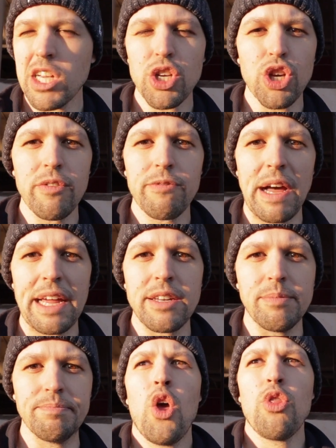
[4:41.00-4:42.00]
Couldn't find
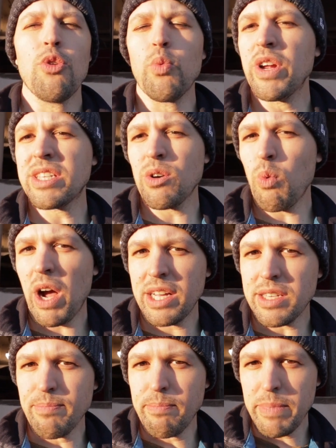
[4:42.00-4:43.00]
him. The reason why
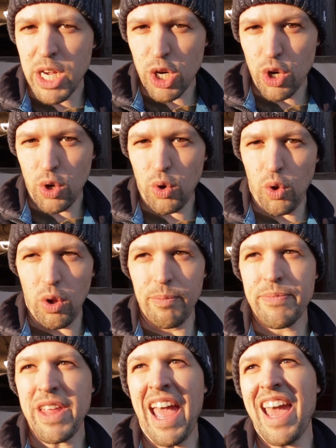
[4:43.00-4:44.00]
it's a miracle,
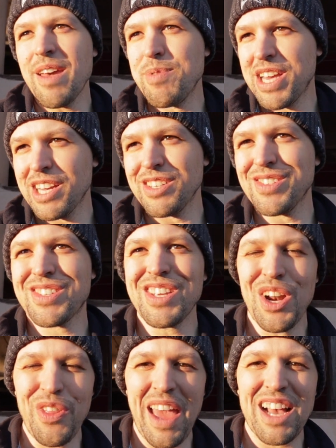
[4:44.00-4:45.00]
A, because
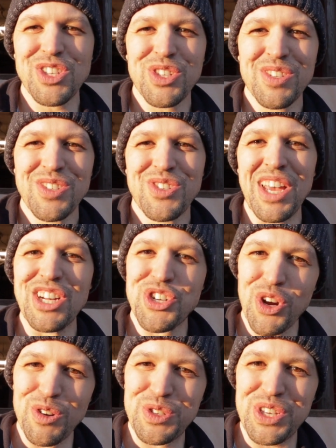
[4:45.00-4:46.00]
they asked St.
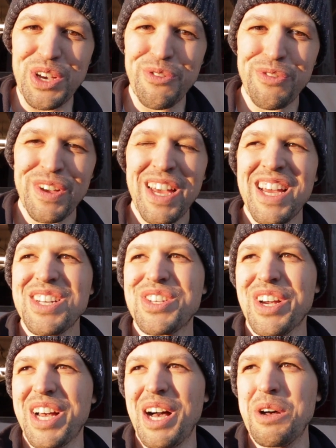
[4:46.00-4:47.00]
Joseph
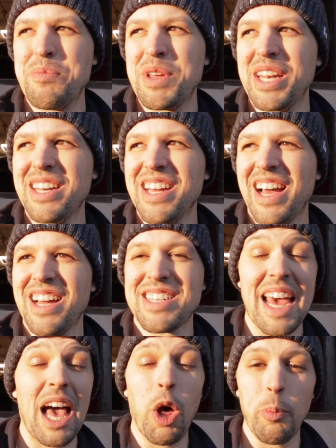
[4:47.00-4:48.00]
to come and
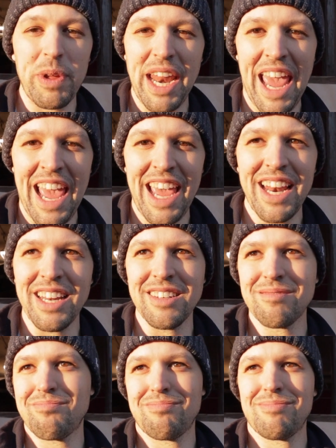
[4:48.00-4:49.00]
to help and aid,
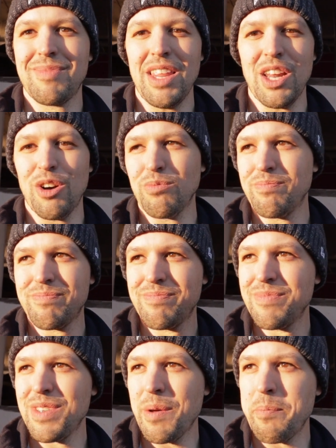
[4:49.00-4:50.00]
and
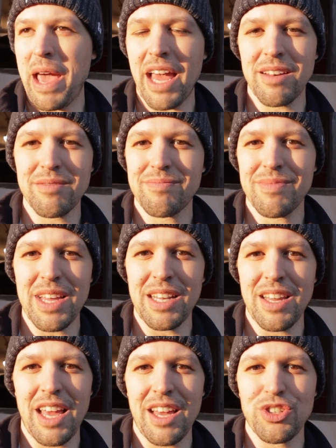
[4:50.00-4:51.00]
the man,
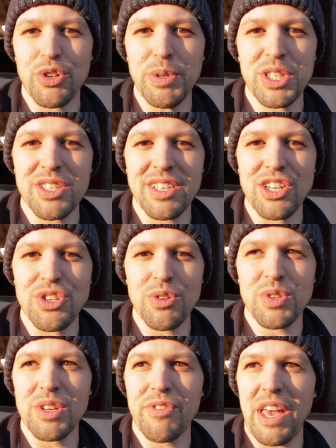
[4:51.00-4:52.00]
and they attribute to St.
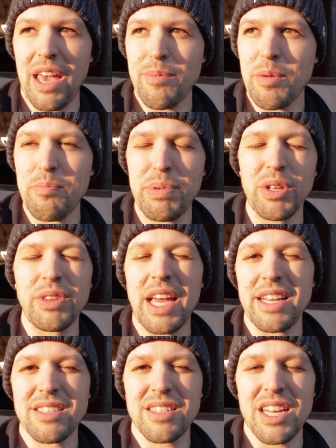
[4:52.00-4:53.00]
Joseph, came and built
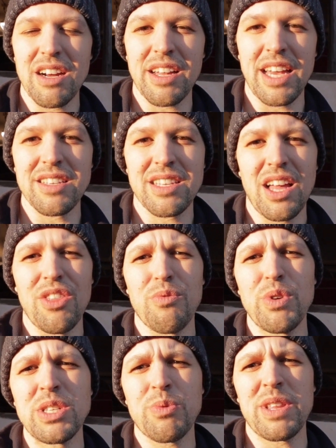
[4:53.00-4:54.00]
that staircase. Now, the
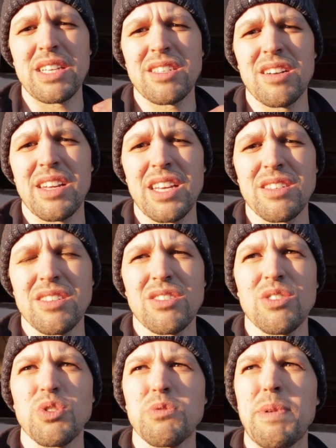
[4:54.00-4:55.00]
reason why that staircase is
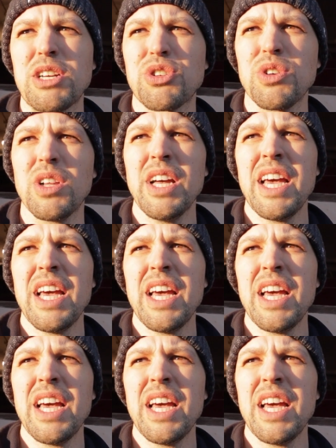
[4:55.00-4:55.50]
so special